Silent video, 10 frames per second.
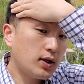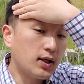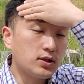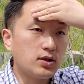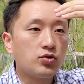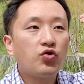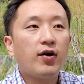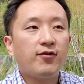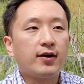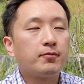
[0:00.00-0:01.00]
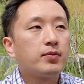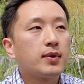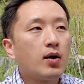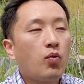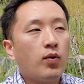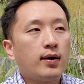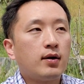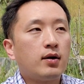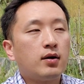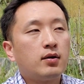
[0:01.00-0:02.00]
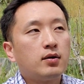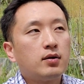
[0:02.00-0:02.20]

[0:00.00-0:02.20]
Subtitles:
is traffic. Whether